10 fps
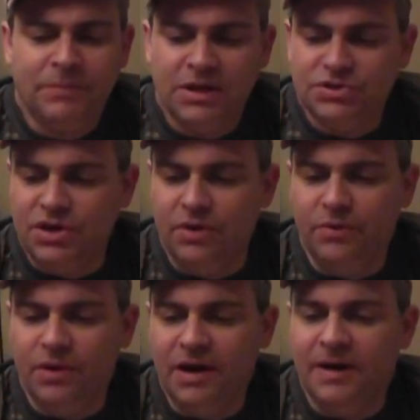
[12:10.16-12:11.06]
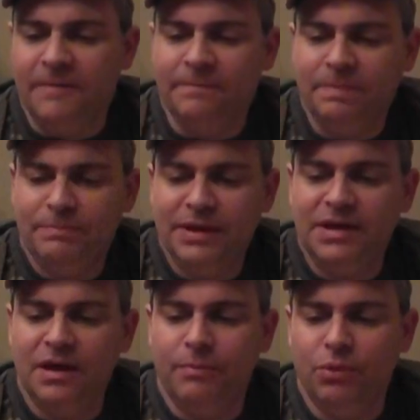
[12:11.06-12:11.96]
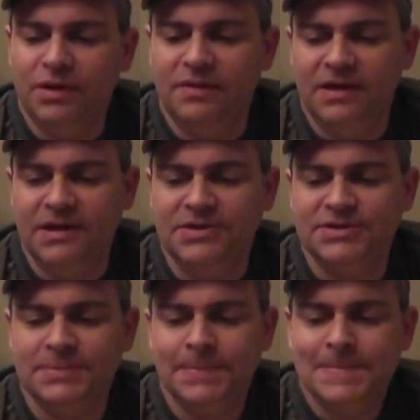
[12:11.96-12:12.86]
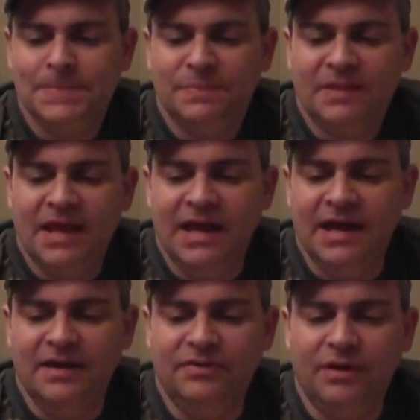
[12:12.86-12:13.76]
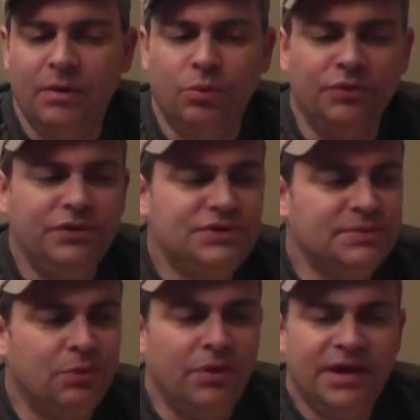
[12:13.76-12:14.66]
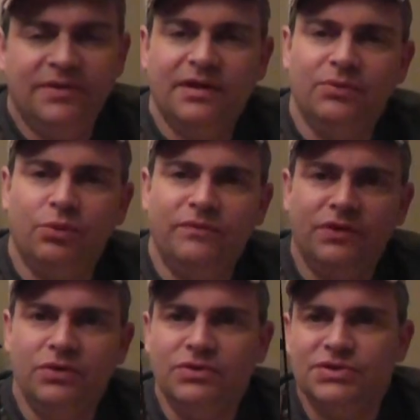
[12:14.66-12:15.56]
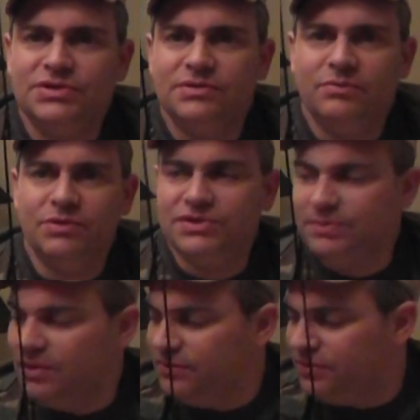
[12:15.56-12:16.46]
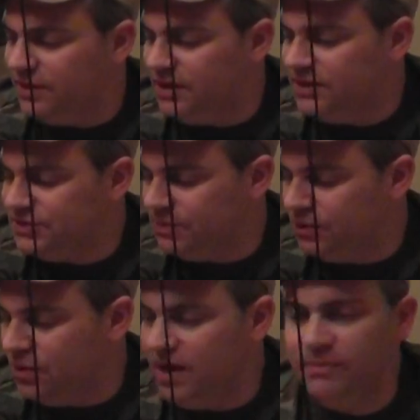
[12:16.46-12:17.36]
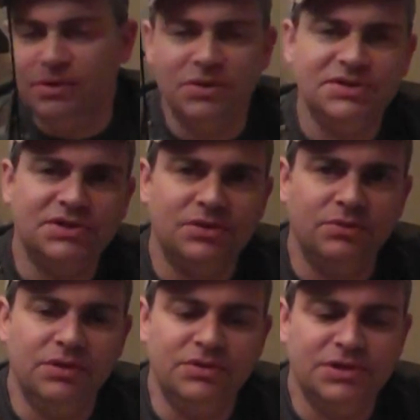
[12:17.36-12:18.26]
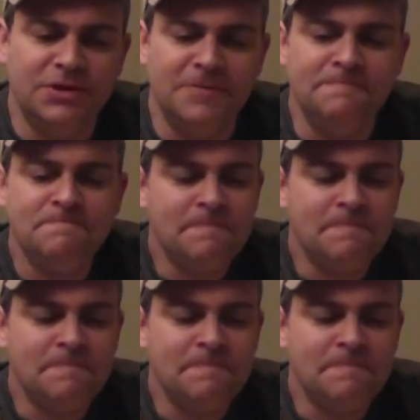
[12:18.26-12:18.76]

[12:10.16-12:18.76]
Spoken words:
So pick you up one of these, and we'll do some more antenna reviews with some other things. I'm going to go ahead and post this on YouTube.